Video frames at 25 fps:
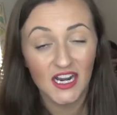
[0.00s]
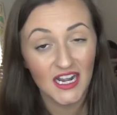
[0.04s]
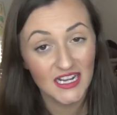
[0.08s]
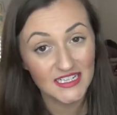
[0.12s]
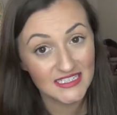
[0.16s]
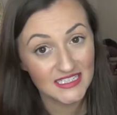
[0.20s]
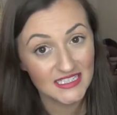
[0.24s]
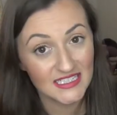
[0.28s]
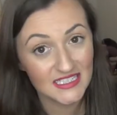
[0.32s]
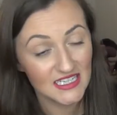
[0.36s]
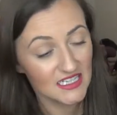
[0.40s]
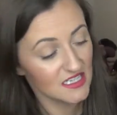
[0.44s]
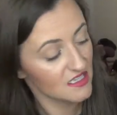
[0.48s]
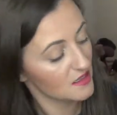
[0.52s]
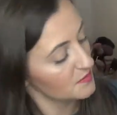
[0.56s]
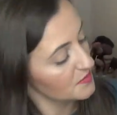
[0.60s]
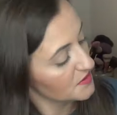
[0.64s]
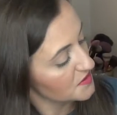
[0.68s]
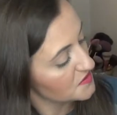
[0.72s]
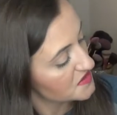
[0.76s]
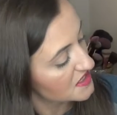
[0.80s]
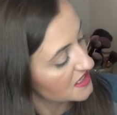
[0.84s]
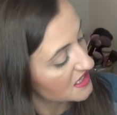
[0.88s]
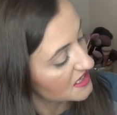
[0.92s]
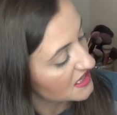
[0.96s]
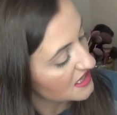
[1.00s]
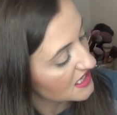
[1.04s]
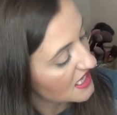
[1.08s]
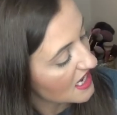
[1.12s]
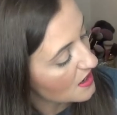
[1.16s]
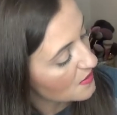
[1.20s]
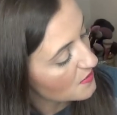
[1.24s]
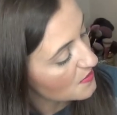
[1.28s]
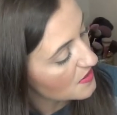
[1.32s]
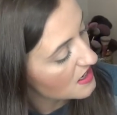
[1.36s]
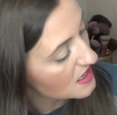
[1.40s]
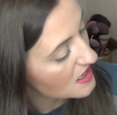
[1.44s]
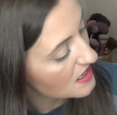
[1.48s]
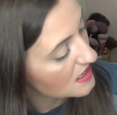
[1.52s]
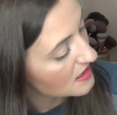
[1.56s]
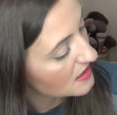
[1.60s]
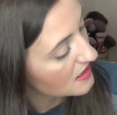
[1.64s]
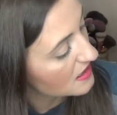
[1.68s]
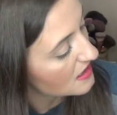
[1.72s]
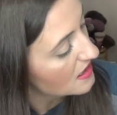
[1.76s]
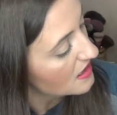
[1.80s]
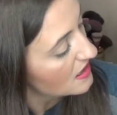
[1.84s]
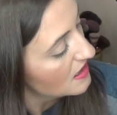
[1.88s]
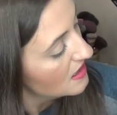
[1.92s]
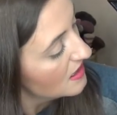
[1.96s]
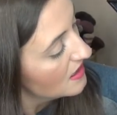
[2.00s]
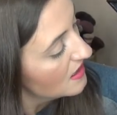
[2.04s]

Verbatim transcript: I didn't end up using that one.